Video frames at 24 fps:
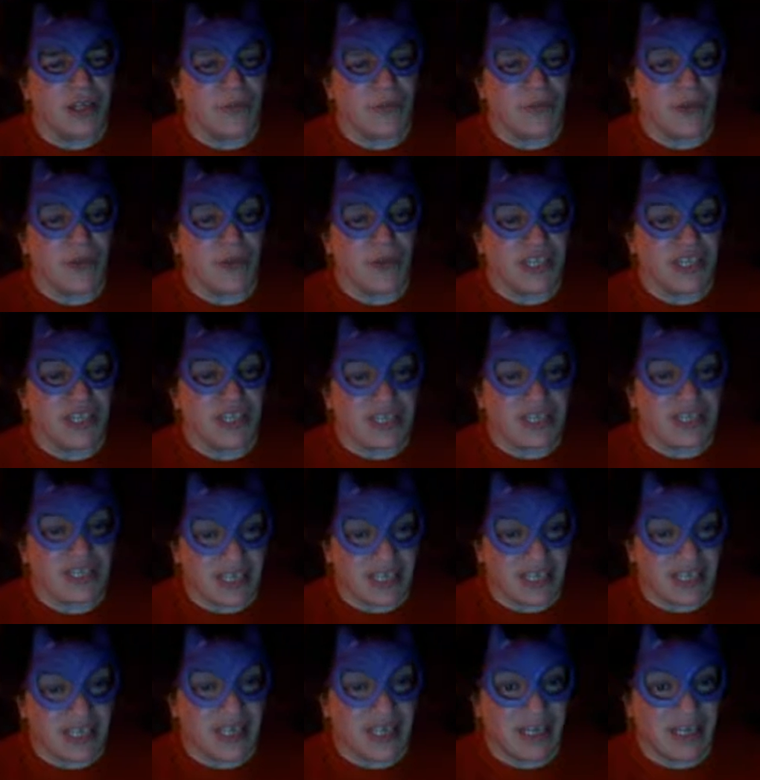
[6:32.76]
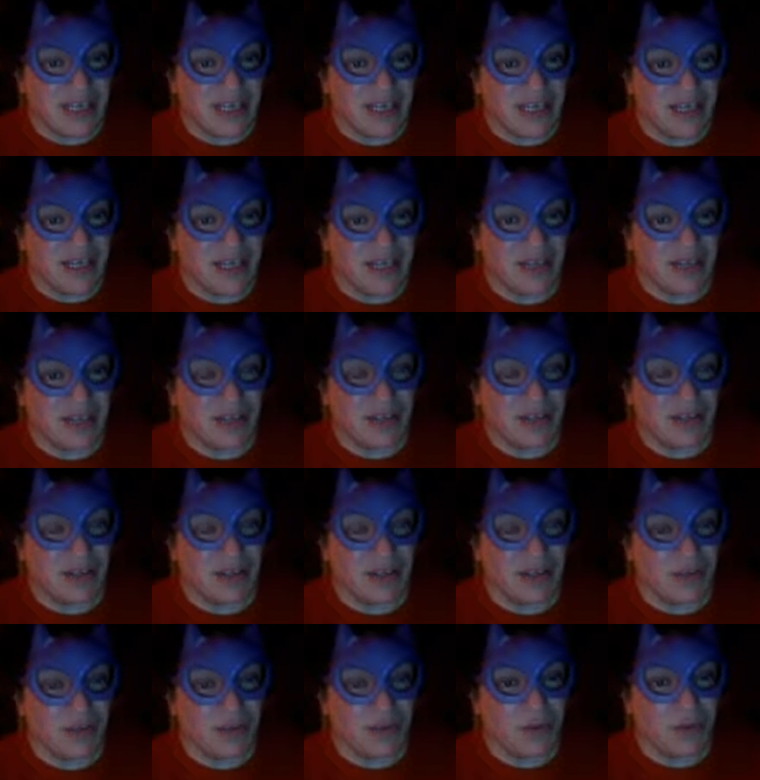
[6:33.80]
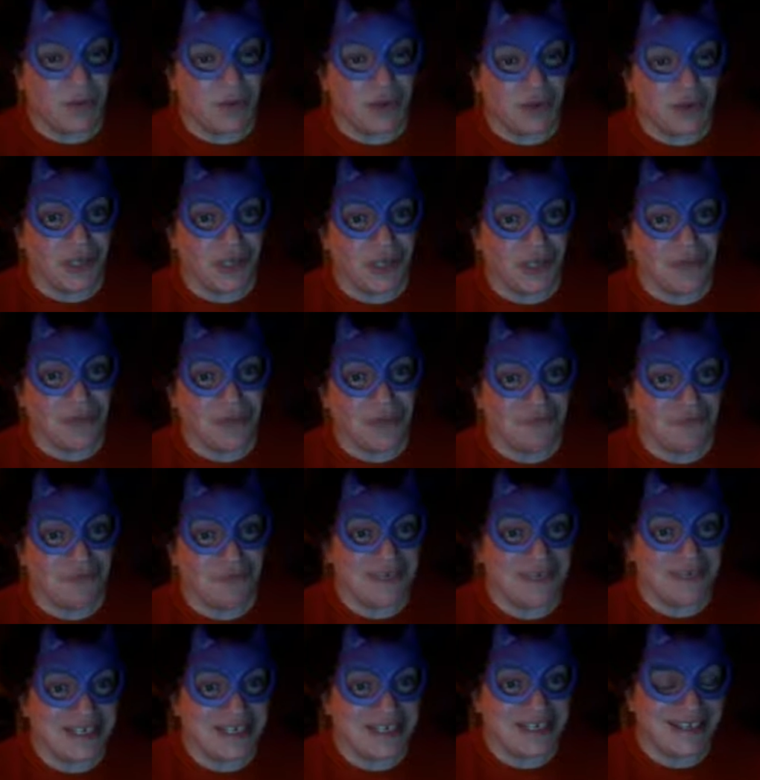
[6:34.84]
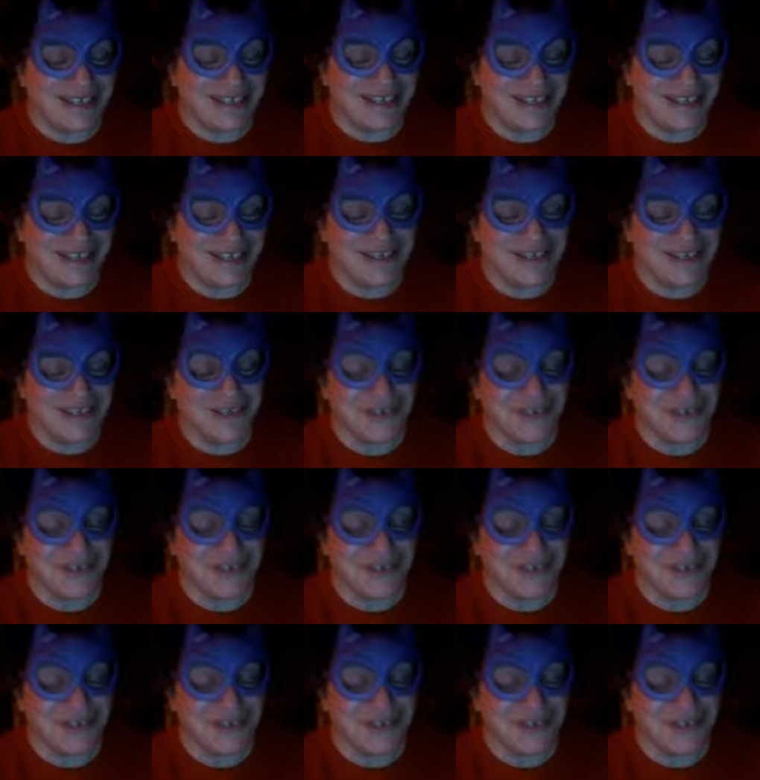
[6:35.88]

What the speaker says: more you see it, the more you appreciate